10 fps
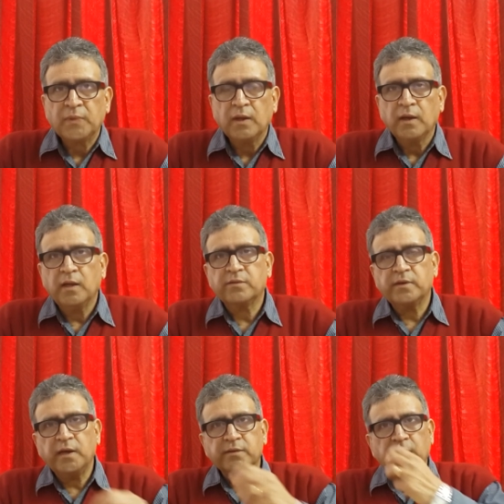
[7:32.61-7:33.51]
It
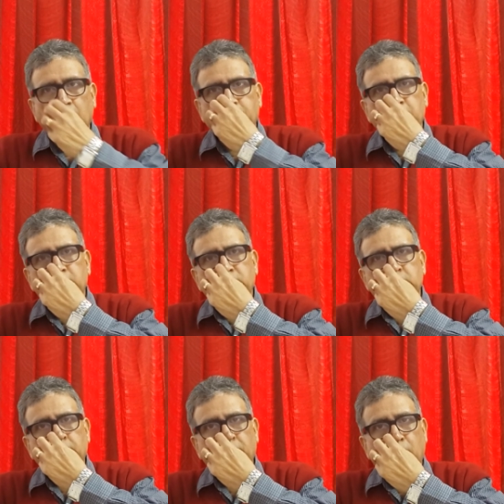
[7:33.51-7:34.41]
says happiness is a
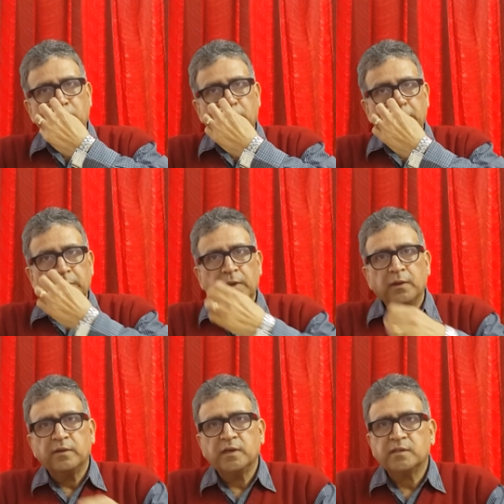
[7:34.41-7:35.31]
problem,
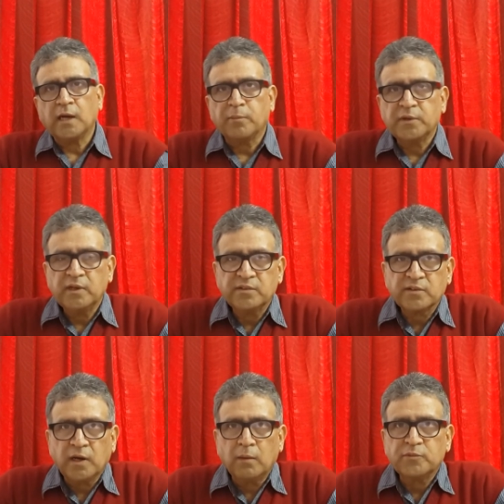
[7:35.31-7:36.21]
yet happiness
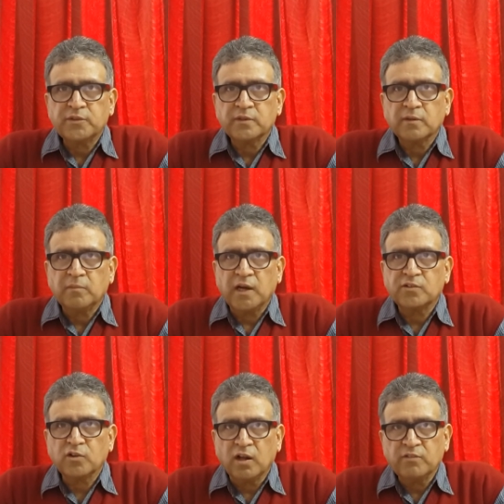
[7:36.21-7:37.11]
comes by
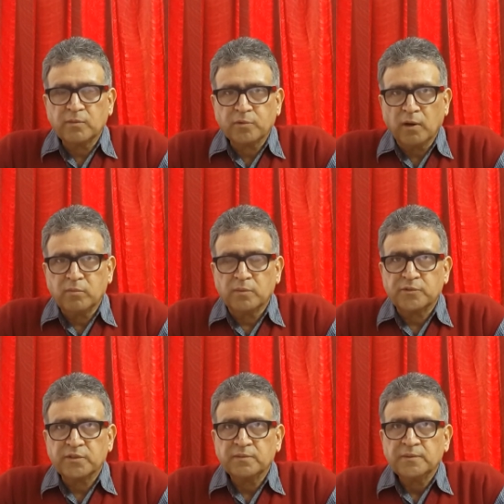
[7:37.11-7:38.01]
solving problems.
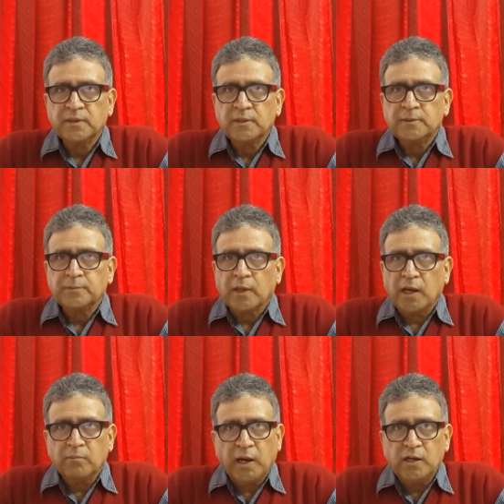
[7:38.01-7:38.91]
And
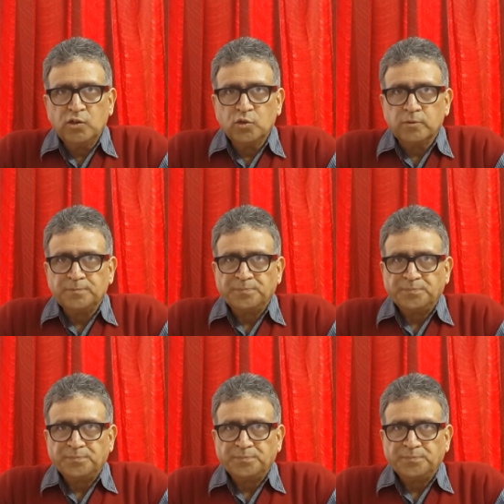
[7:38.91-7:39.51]
mind you,